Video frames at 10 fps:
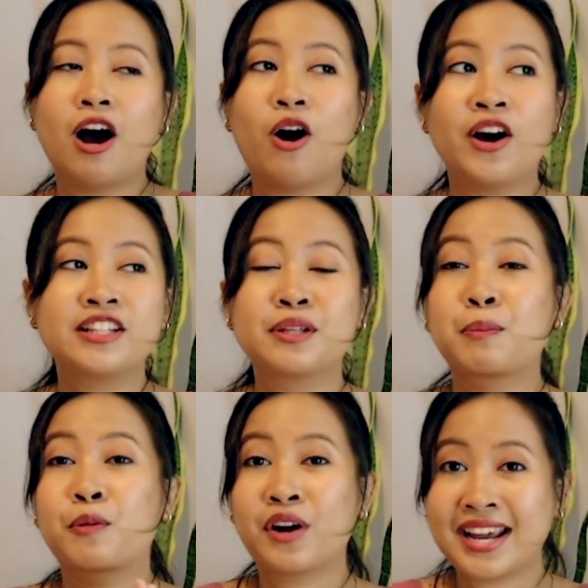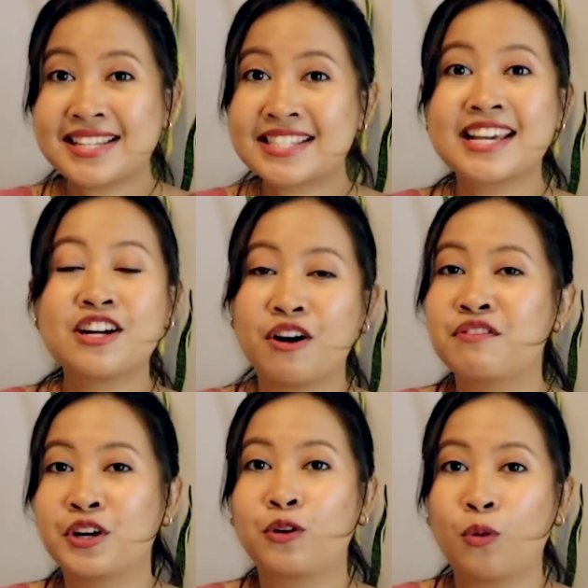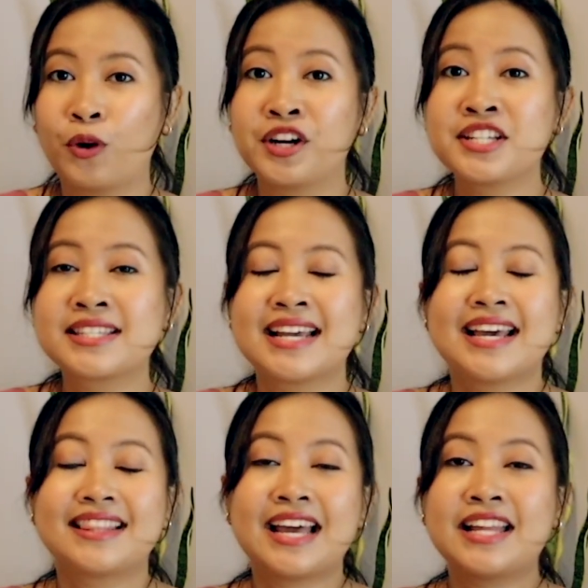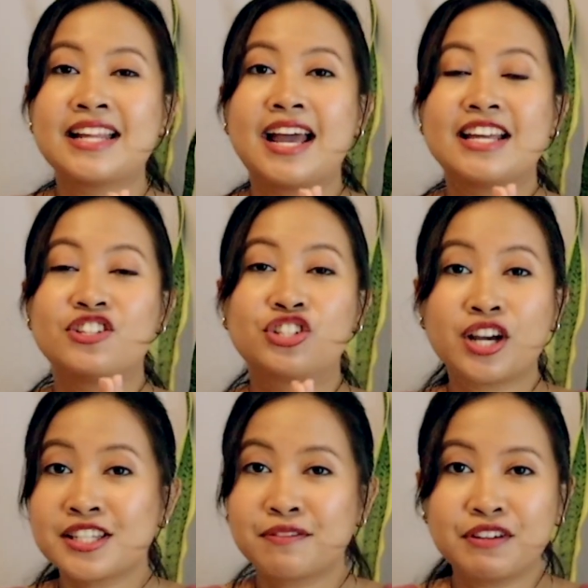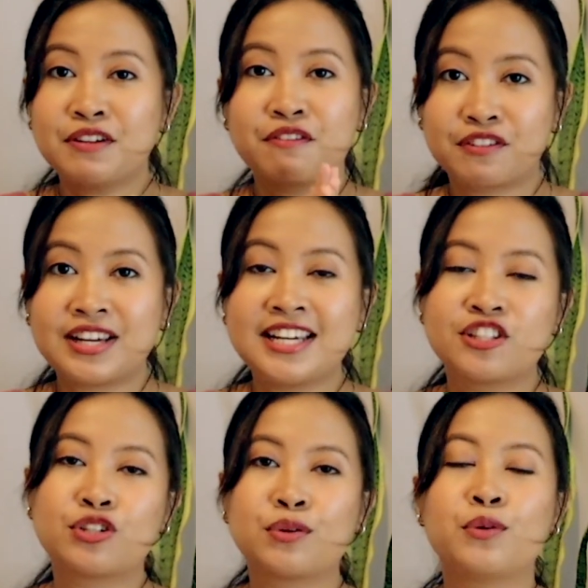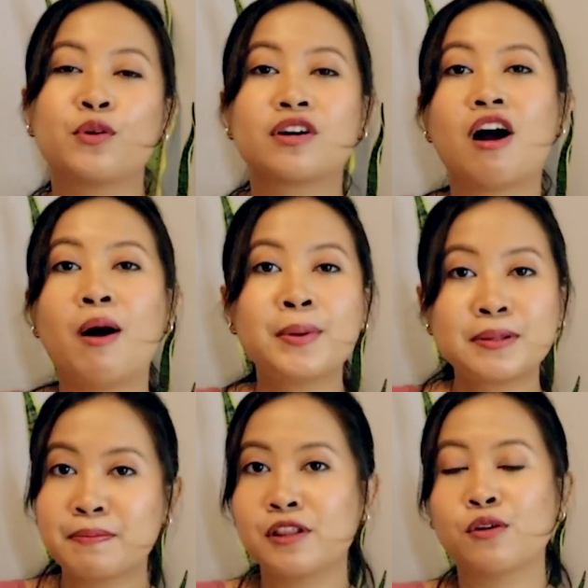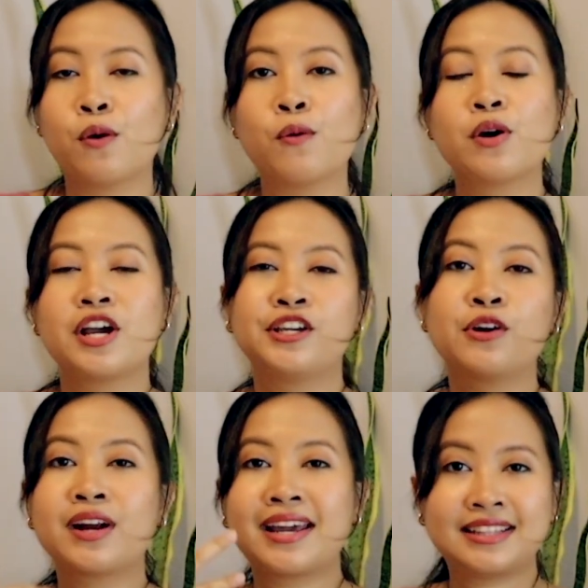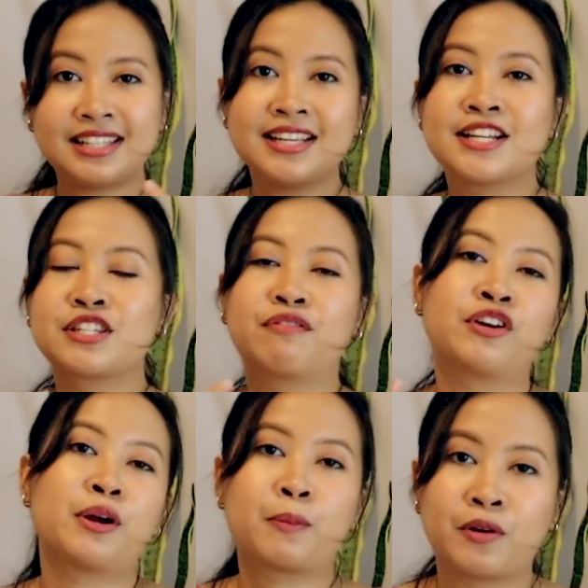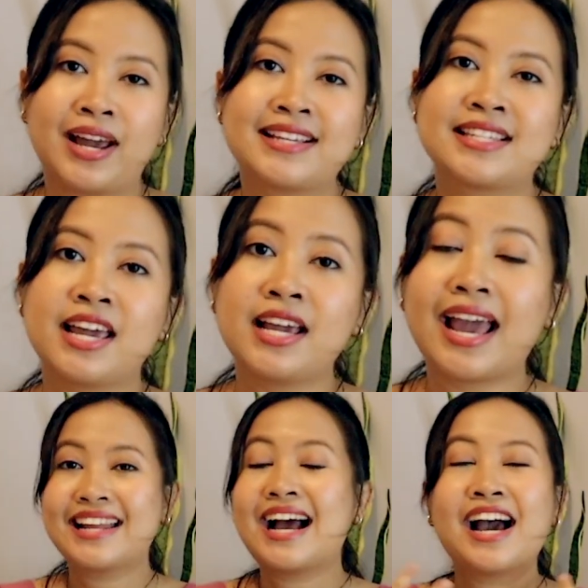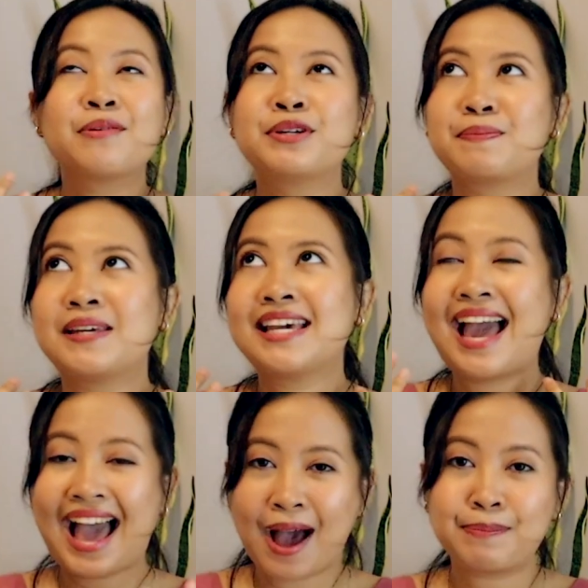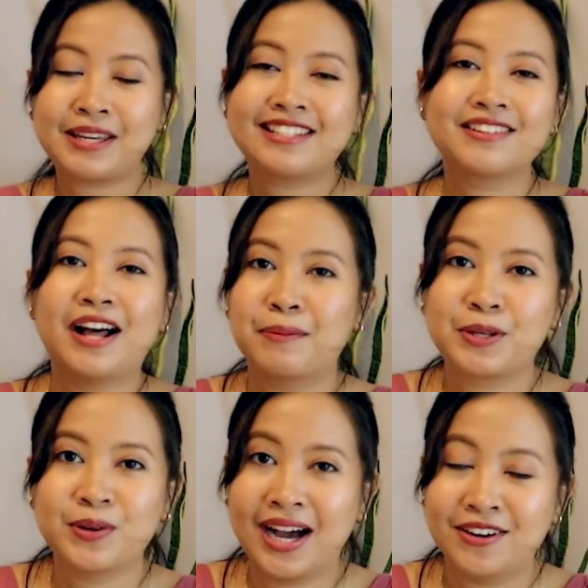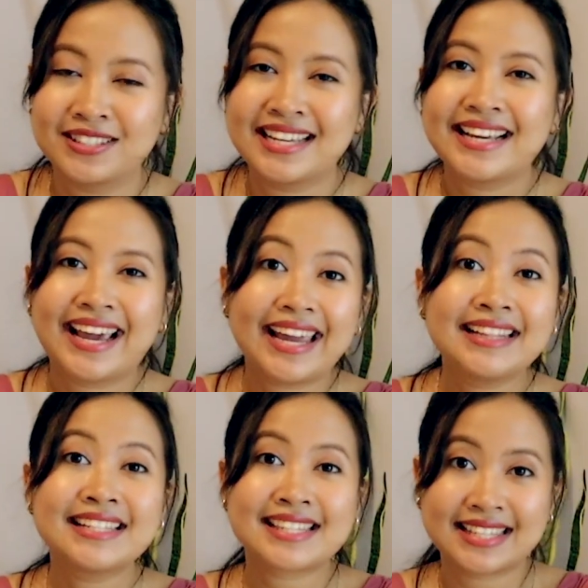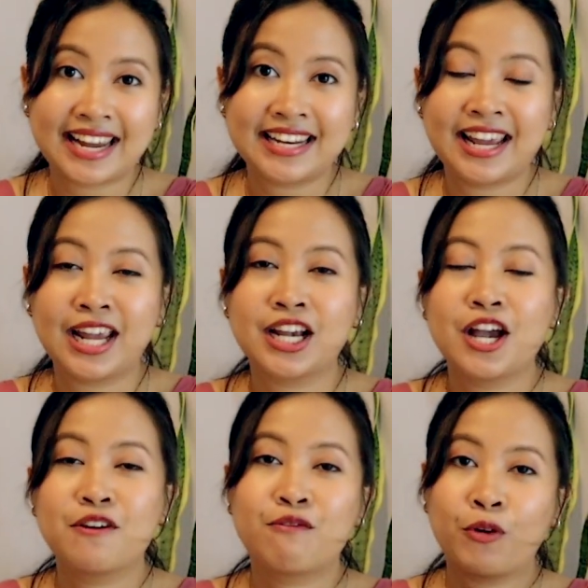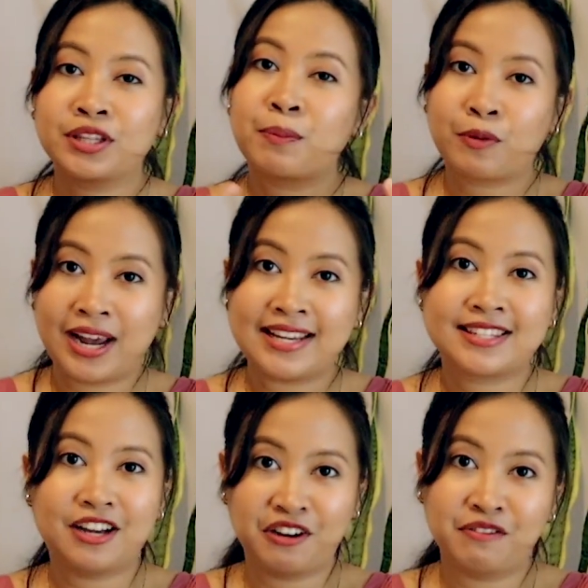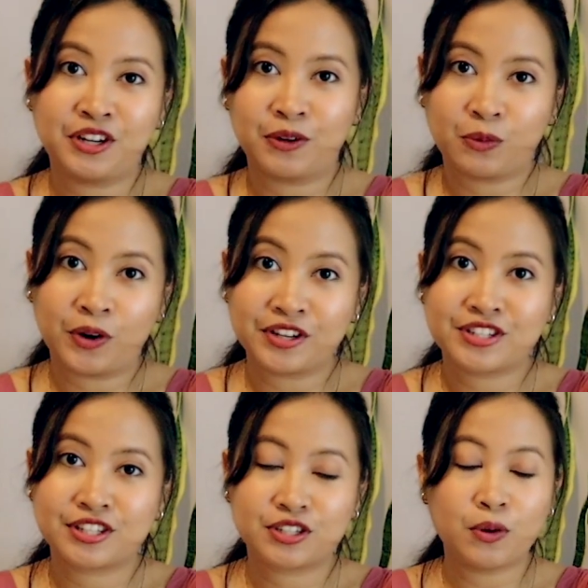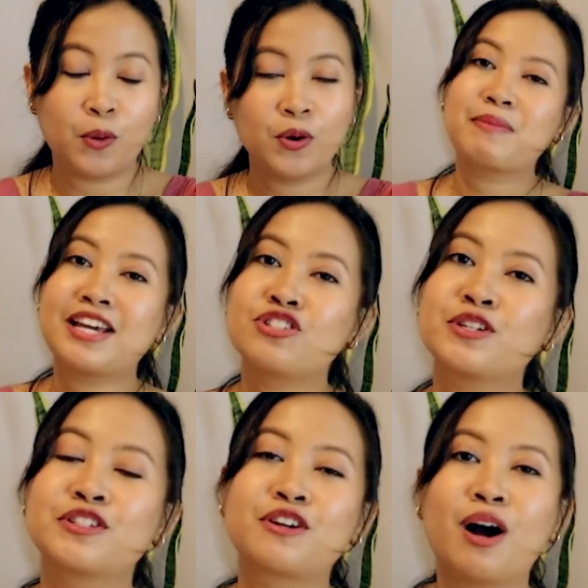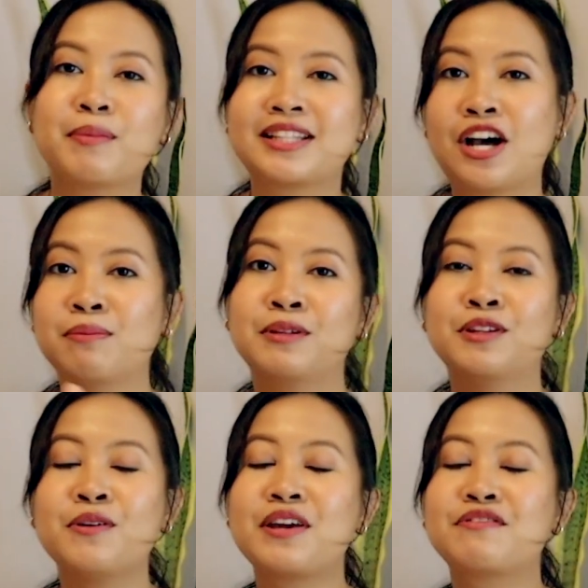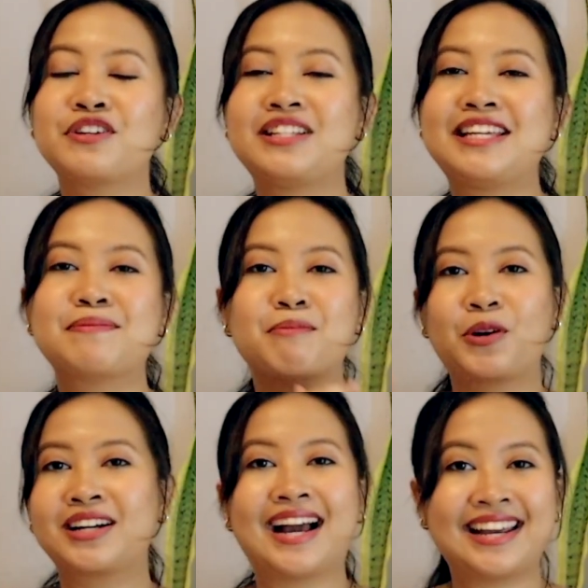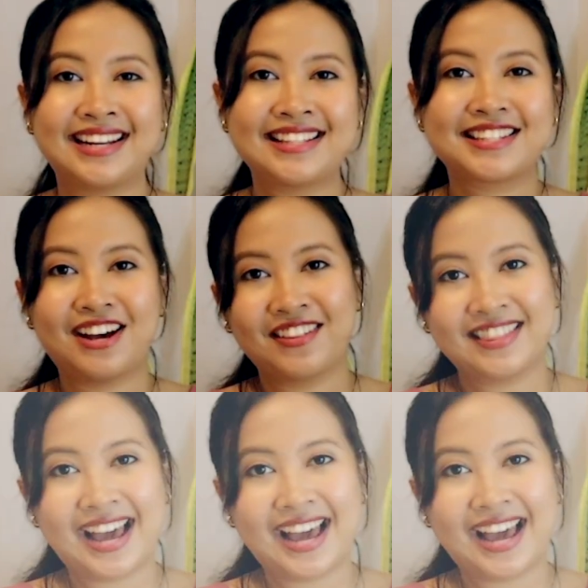on the pricing of your course, then just feel free to comment below your ideas for your pricing and I would be happy to help you out in deciding for the price of your course. So make sure to comment down below if you need more guidance on